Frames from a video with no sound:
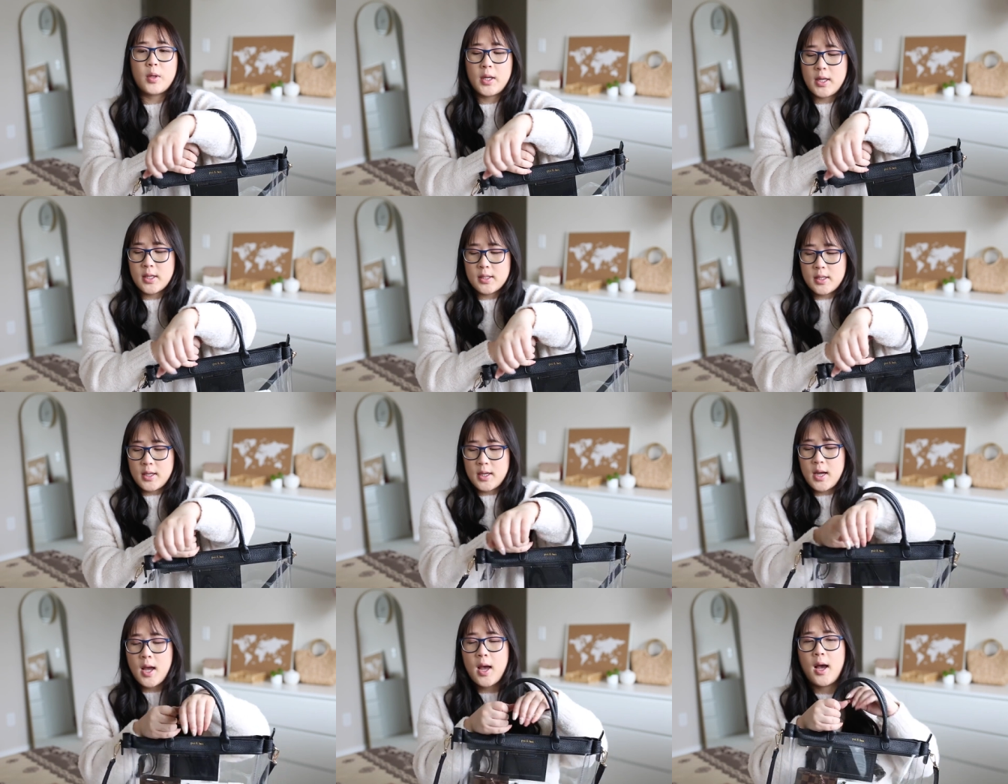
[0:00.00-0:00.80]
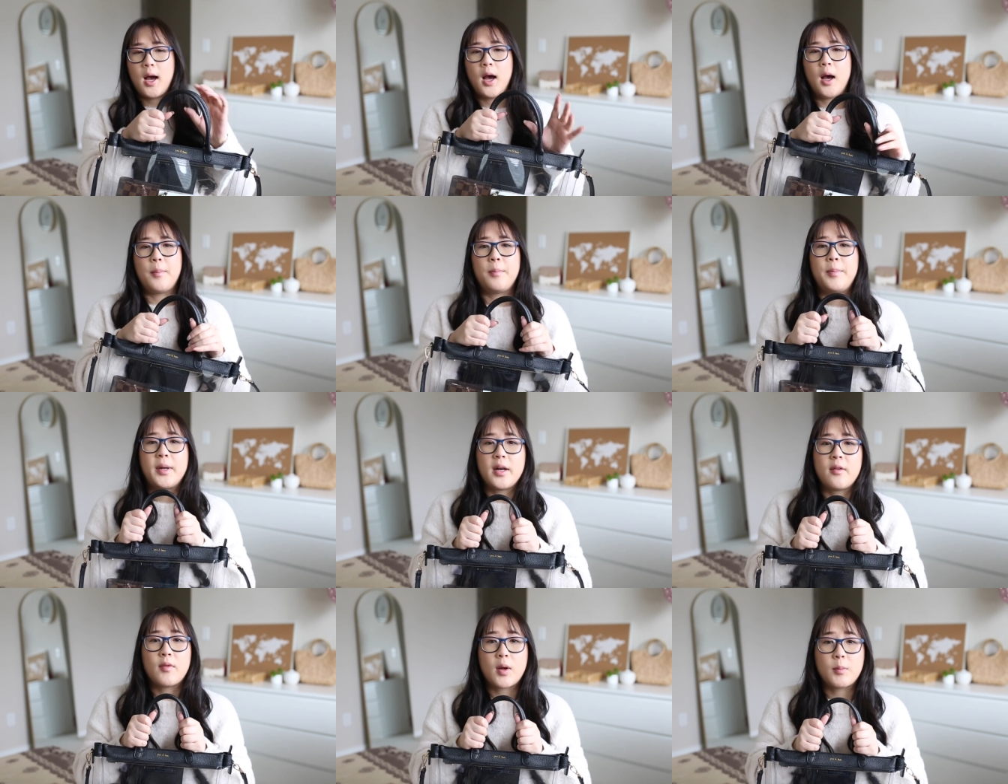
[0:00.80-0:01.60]
easy, um, but
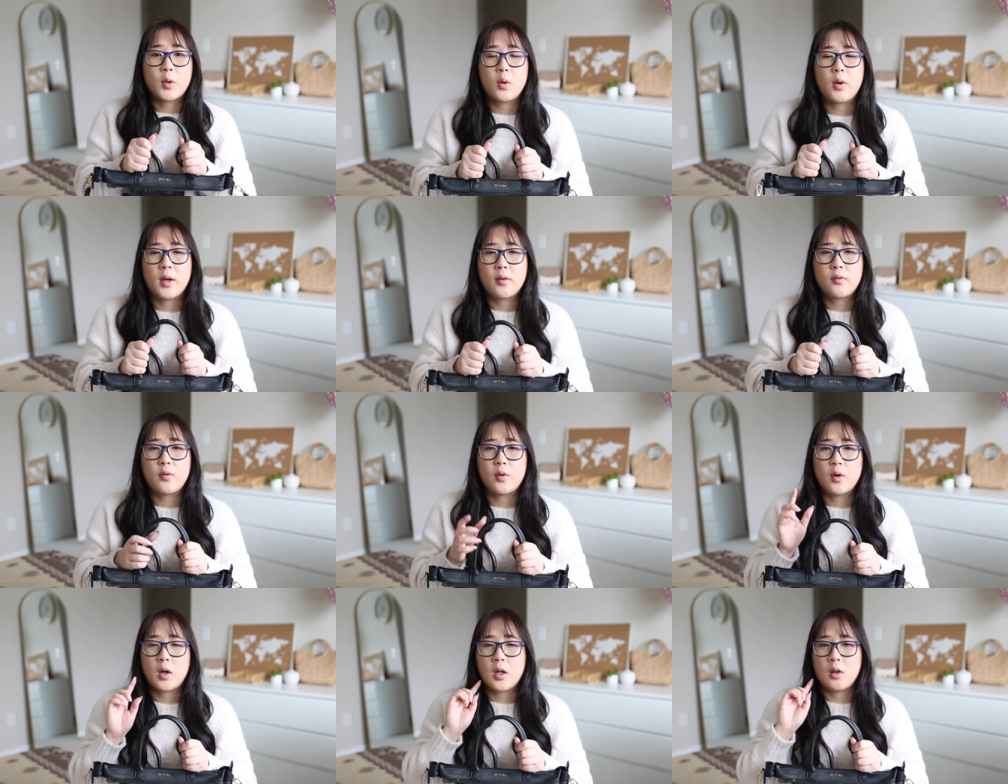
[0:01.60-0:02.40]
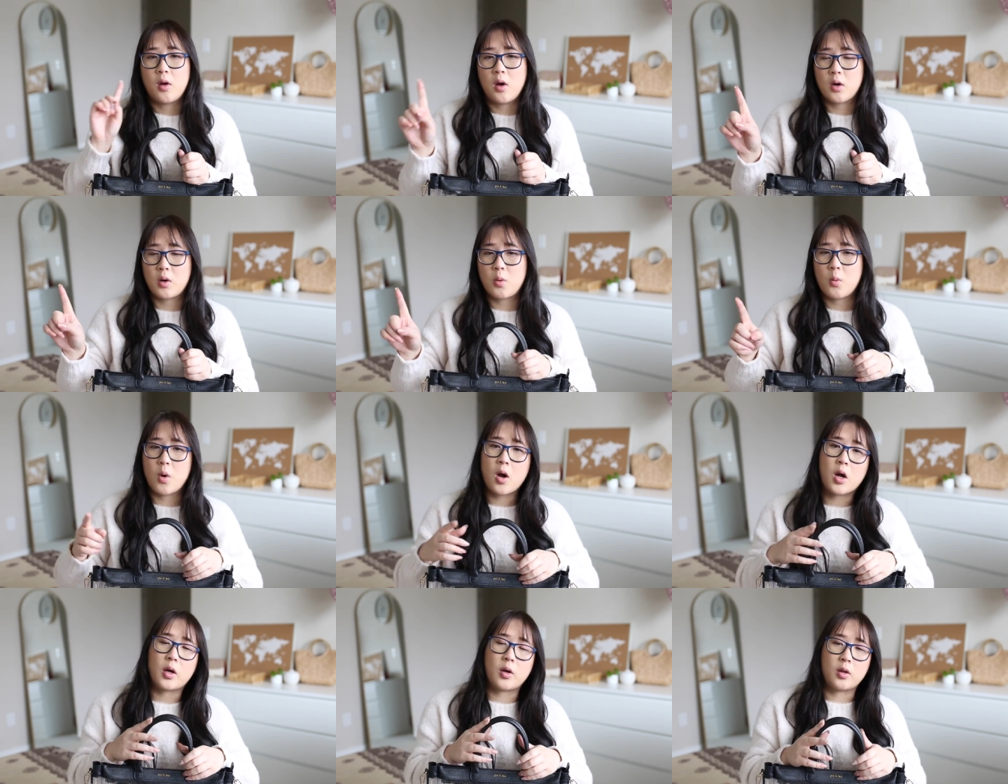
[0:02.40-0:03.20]
if I'm going for a longer
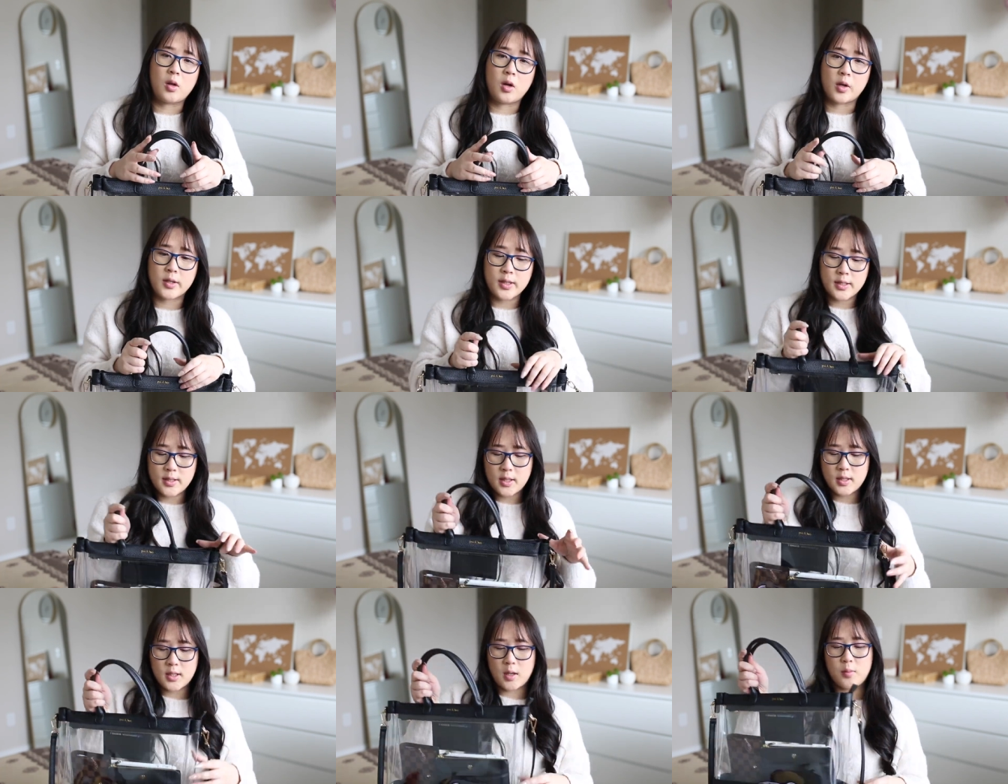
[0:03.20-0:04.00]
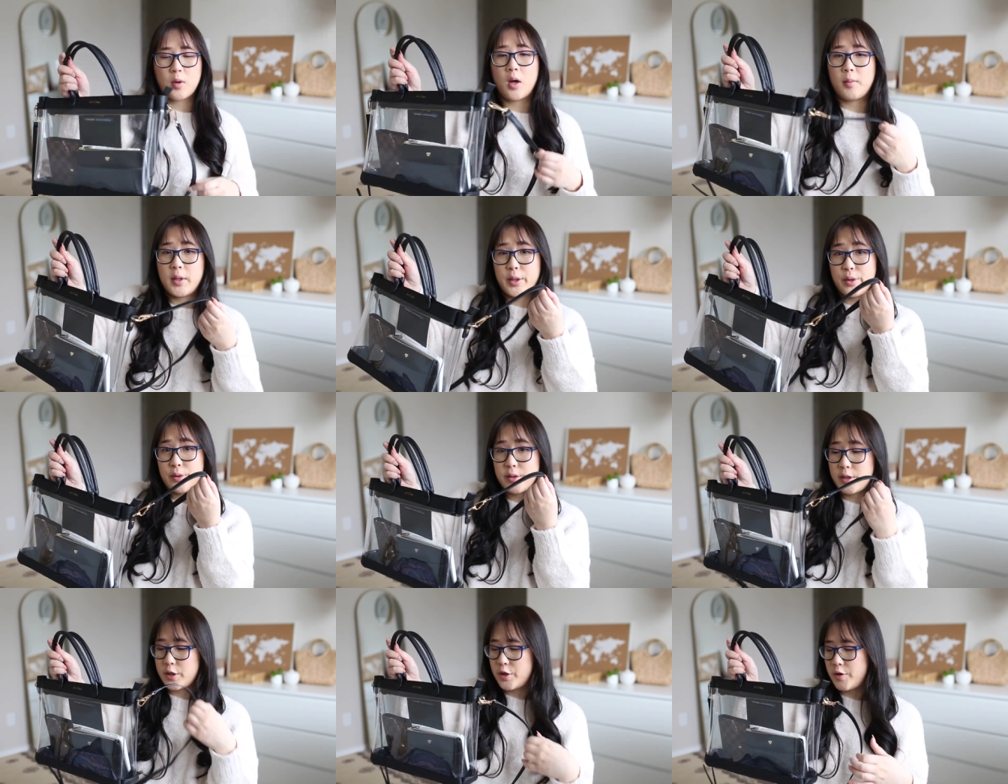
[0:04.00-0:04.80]
walk or longer distance, I'll probably
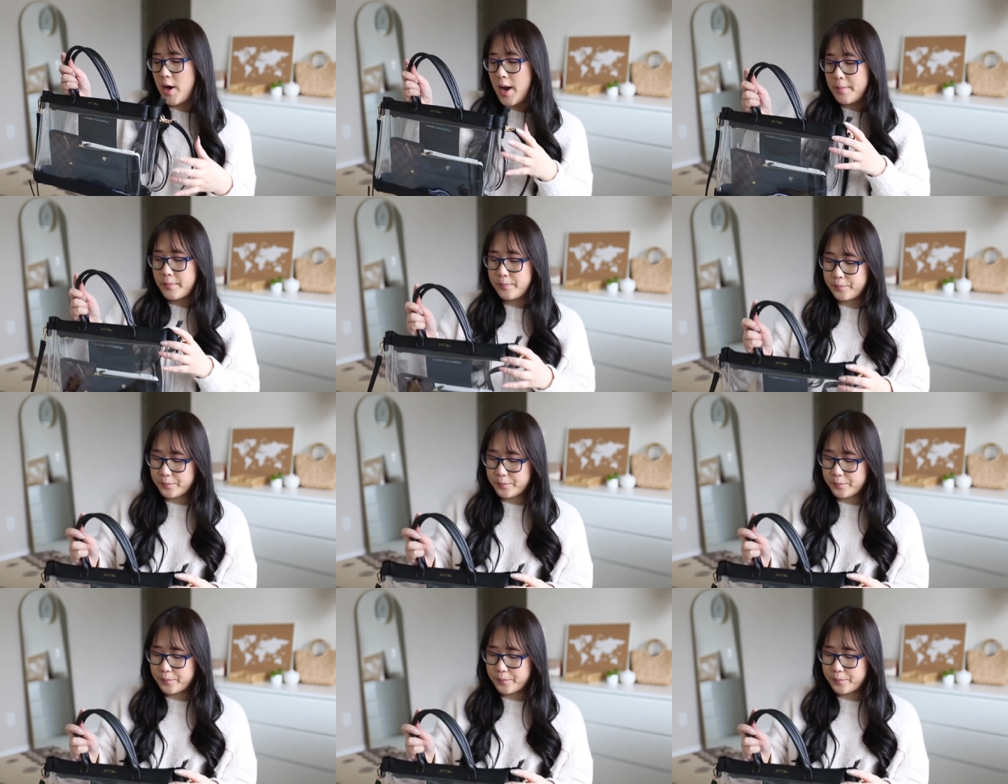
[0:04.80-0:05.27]
use the strap.